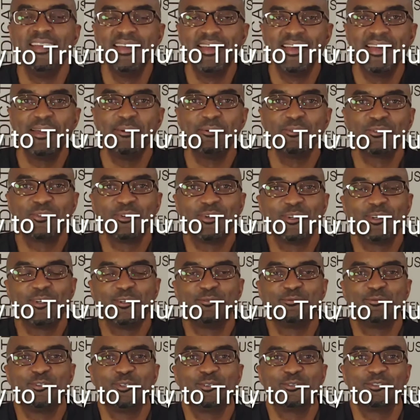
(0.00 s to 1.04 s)
Hey, what's going
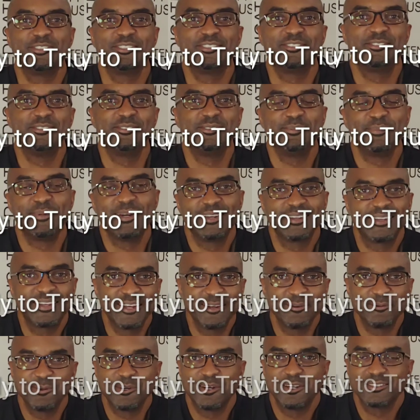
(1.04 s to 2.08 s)
on, folks? This is Demond
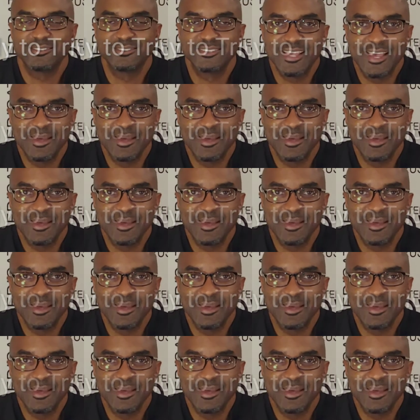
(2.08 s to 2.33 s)
K. Ross,